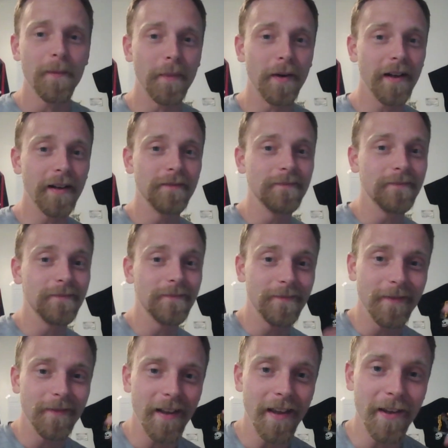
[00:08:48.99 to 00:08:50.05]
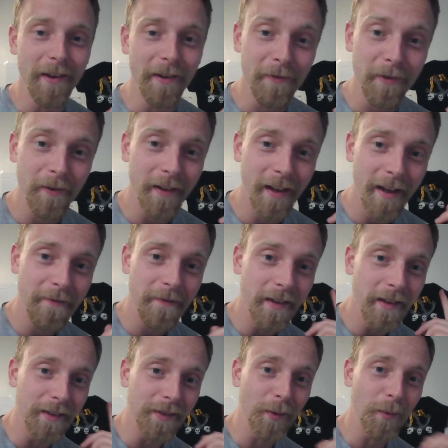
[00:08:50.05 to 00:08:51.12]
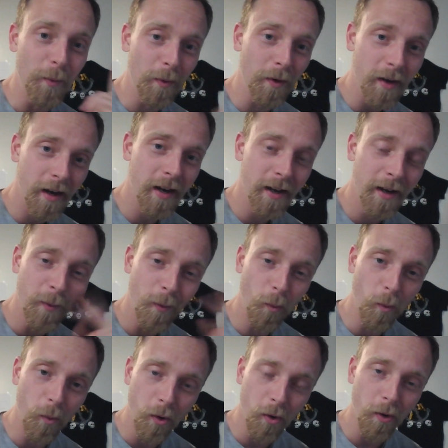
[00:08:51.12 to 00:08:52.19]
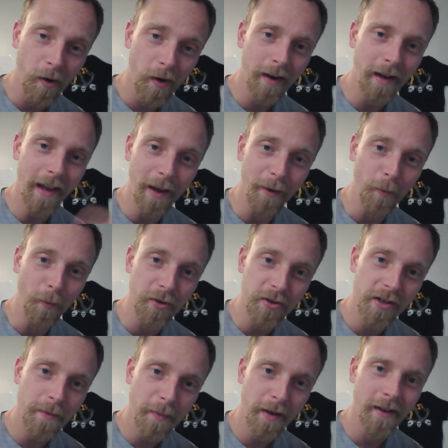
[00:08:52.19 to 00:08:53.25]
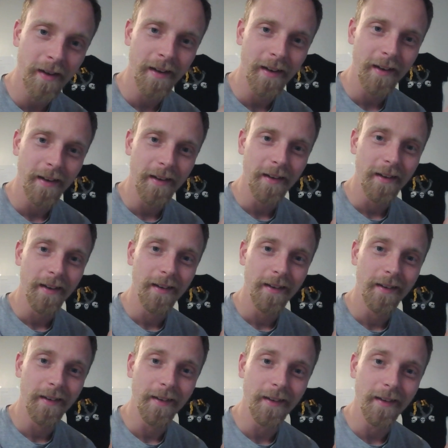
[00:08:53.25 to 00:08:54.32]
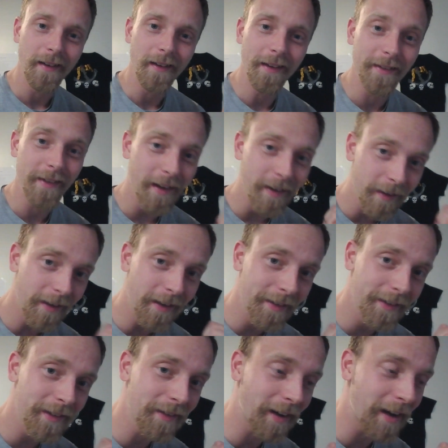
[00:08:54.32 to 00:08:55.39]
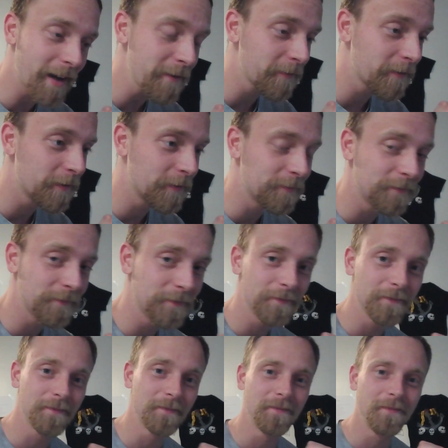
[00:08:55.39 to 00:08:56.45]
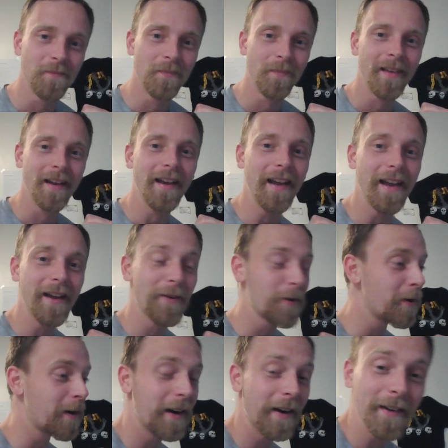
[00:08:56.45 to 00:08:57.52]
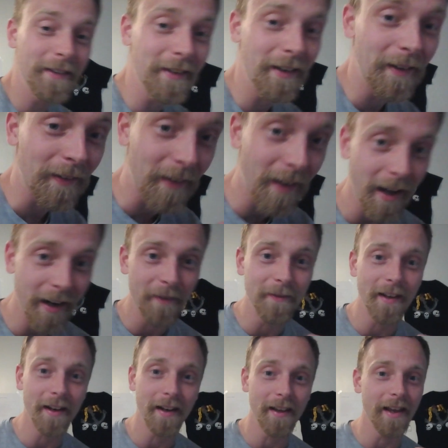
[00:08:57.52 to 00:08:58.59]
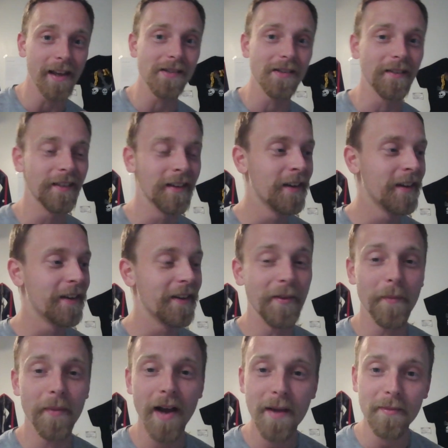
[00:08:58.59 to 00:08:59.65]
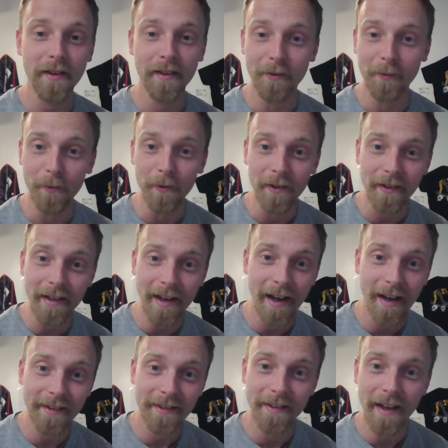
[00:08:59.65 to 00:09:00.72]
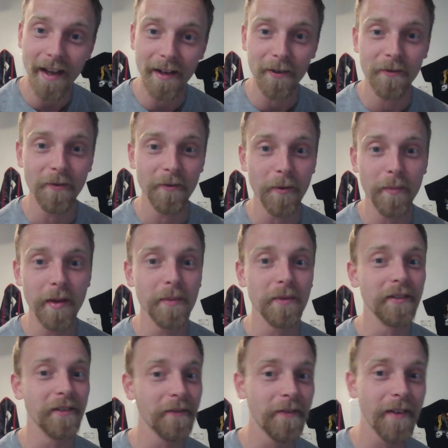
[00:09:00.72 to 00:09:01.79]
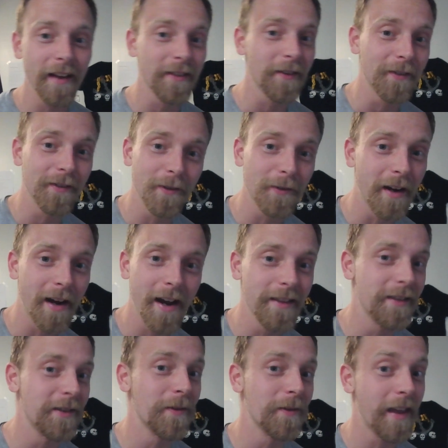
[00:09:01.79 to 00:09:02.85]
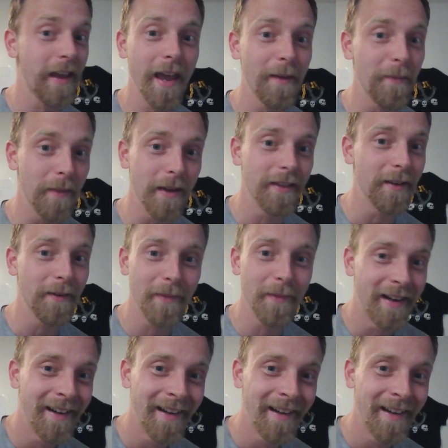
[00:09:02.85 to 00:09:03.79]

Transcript: But if your life is work, war, and worship, is that an easy life? It requires a lot of dedication. The Bible has really high standards for people. In fact, they're so high that you can't meet them.